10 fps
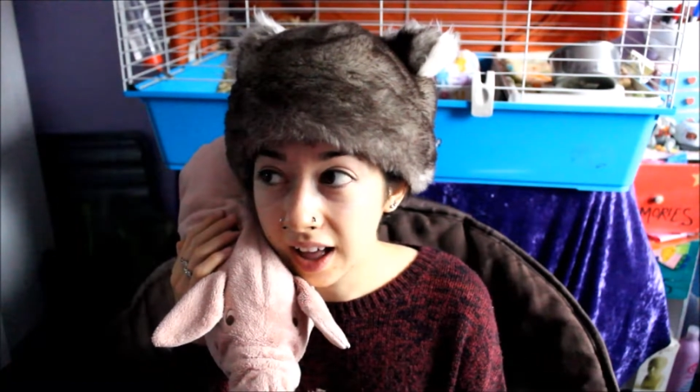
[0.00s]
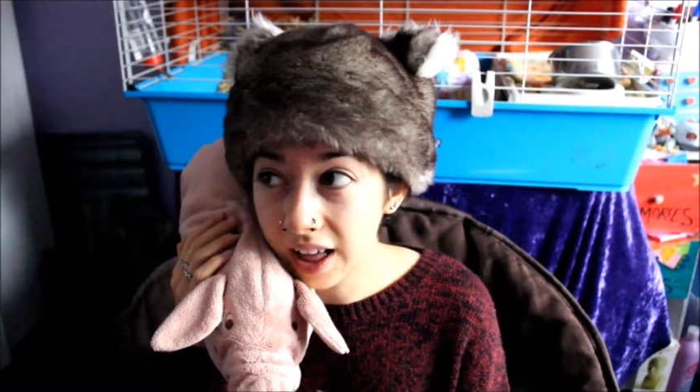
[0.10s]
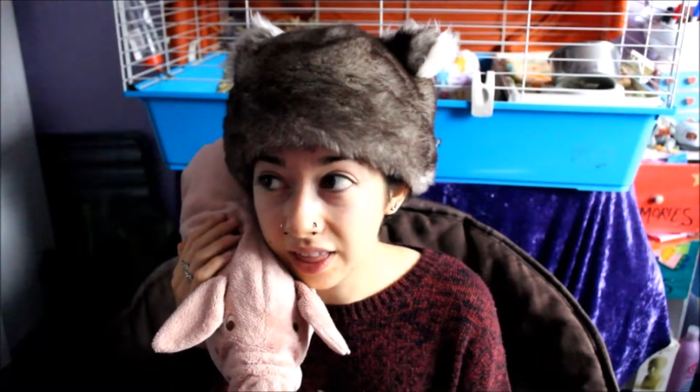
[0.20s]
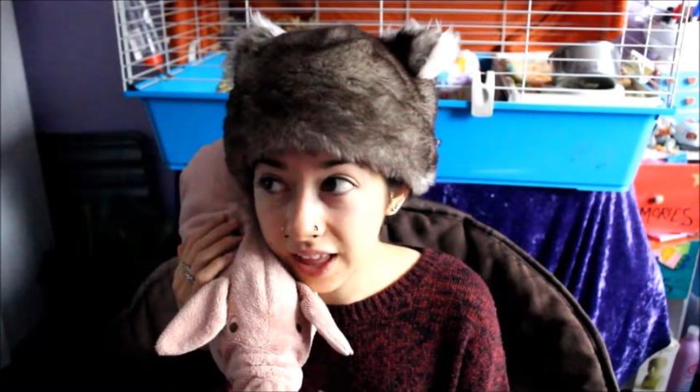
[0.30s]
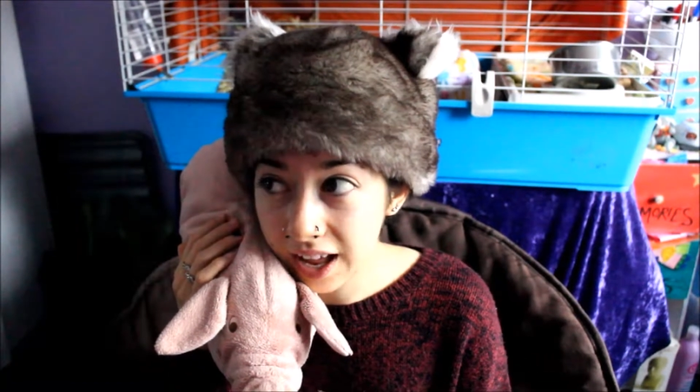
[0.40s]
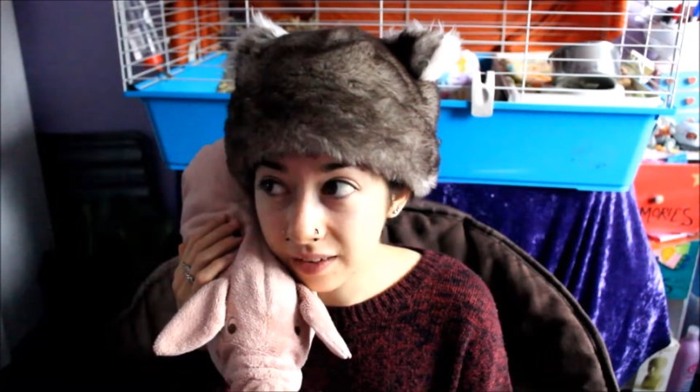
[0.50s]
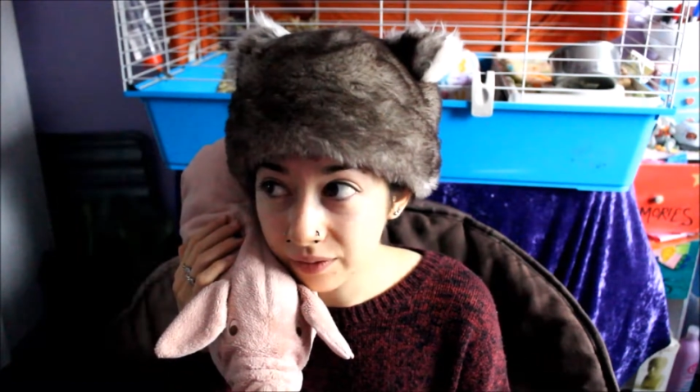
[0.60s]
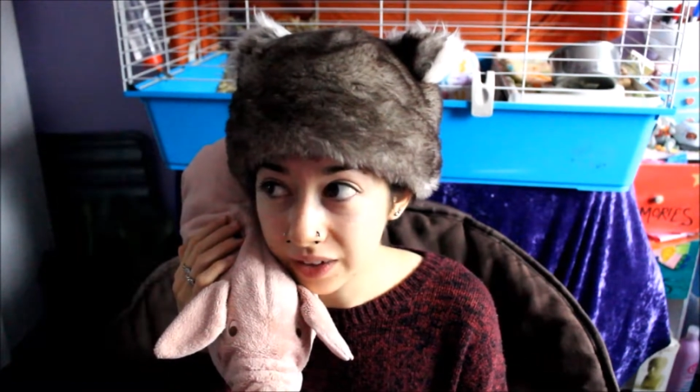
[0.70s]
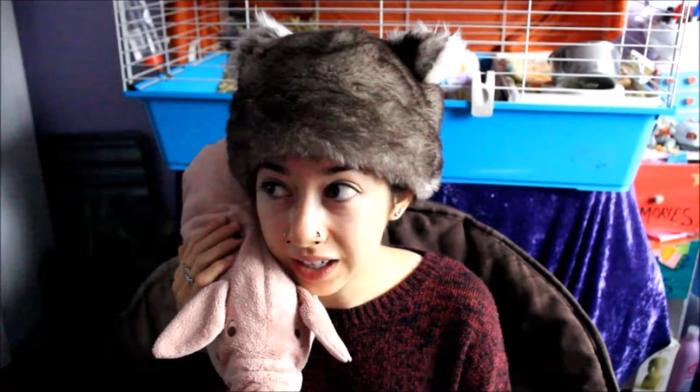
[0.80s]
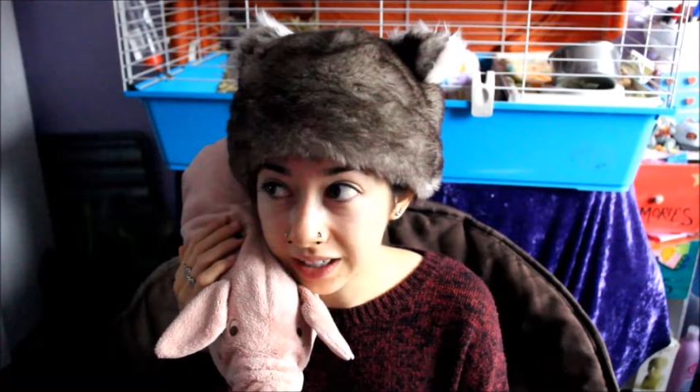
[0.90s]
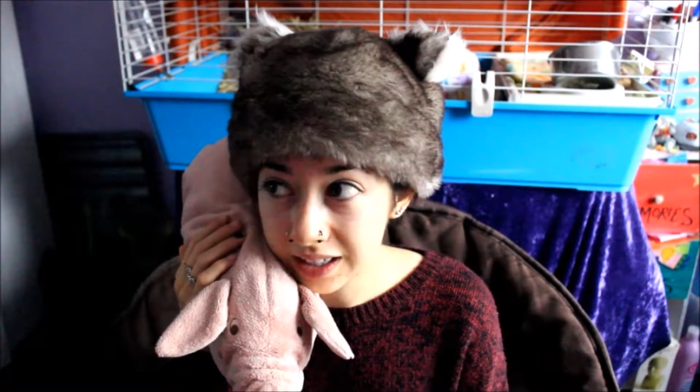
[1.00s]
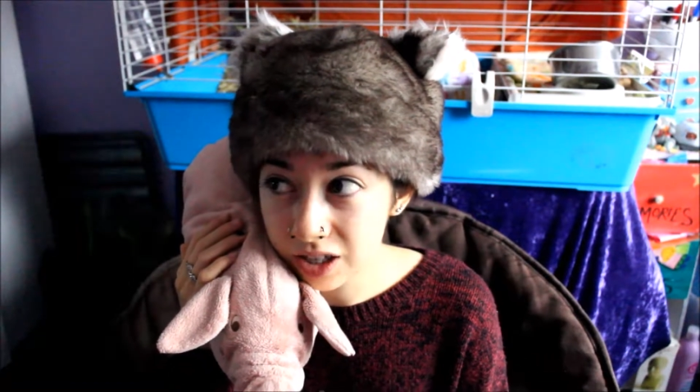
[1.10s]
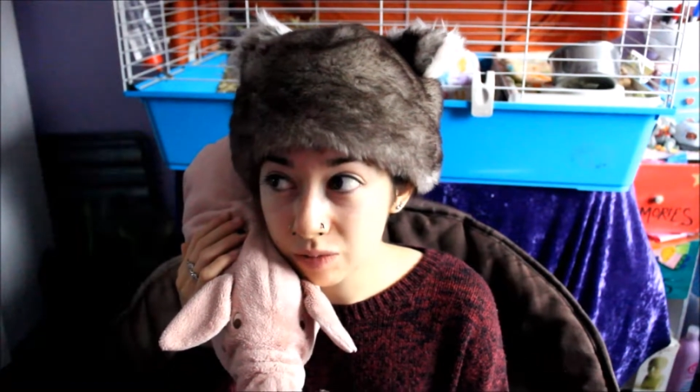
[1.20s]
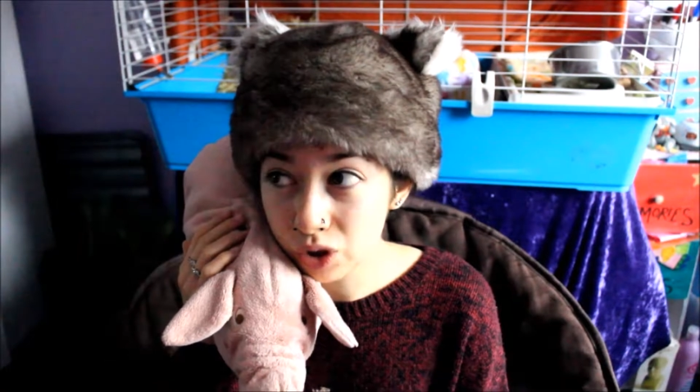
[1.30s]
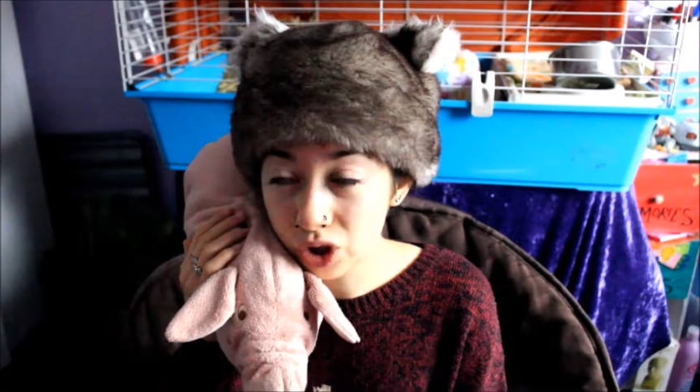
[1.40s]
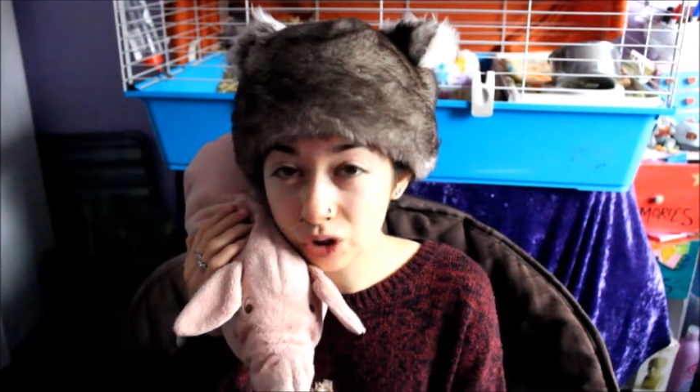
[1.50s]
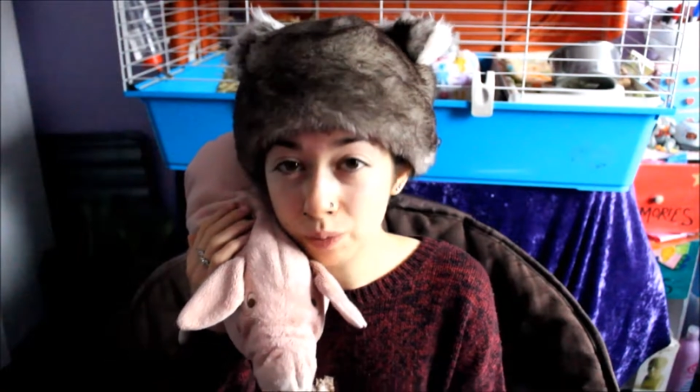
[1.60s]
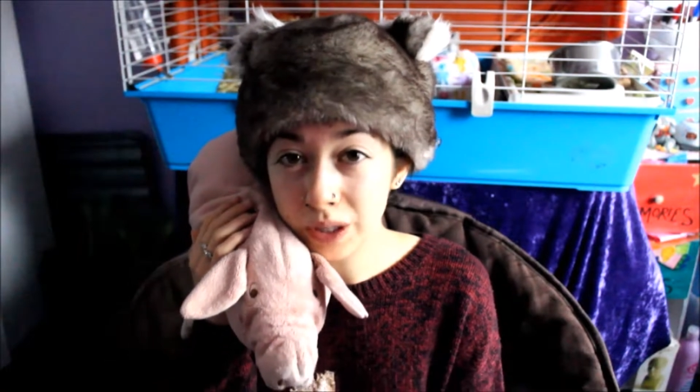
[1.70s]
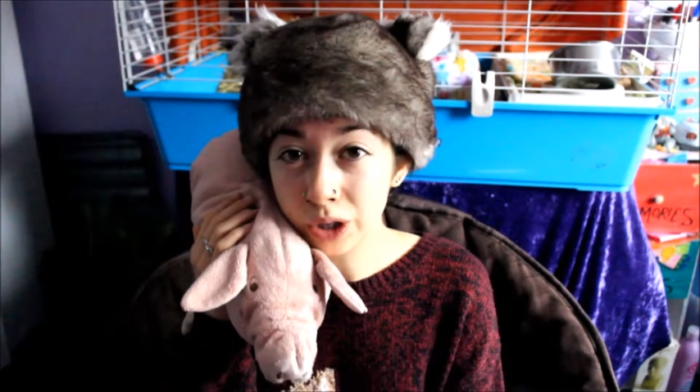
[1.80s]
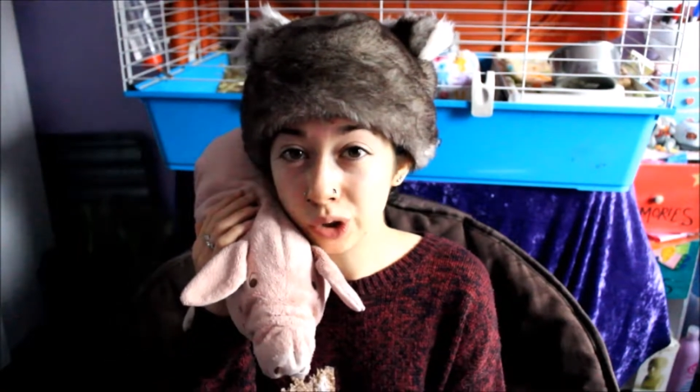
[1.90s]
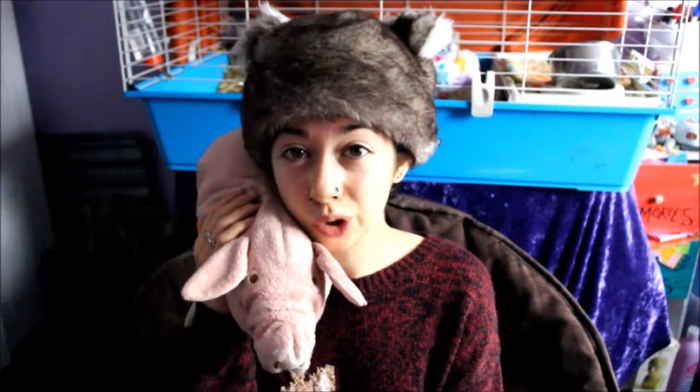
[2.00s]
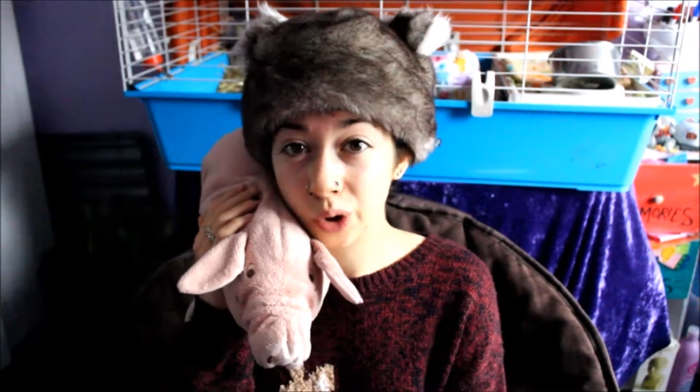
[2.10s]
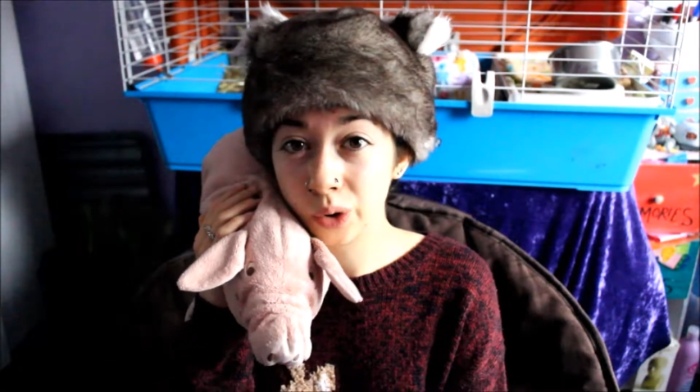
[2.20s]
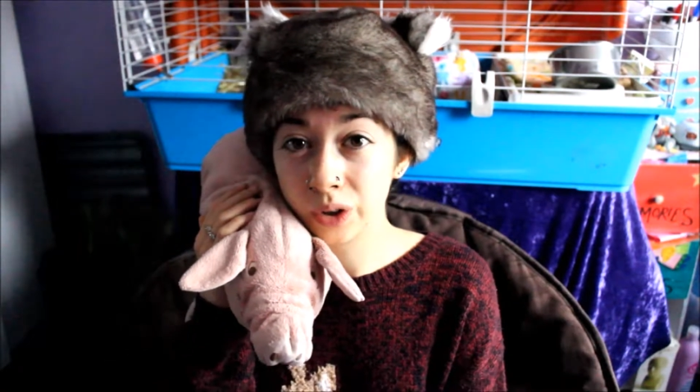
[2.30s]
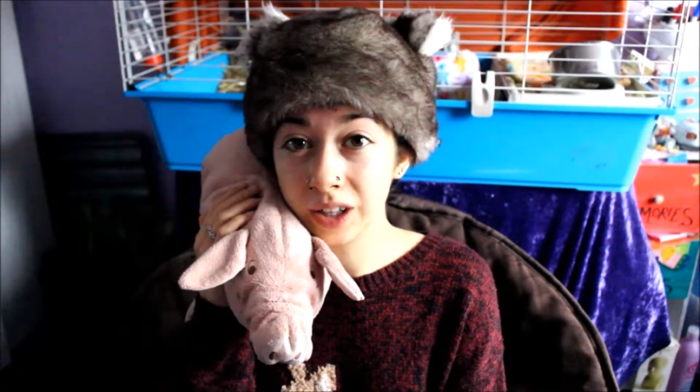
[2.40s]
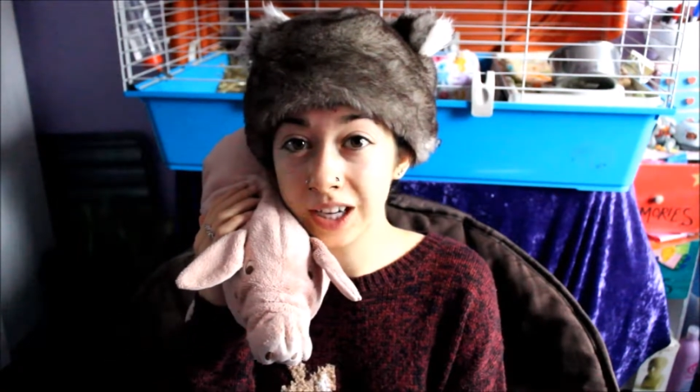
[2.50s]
And then veganism should be your goal.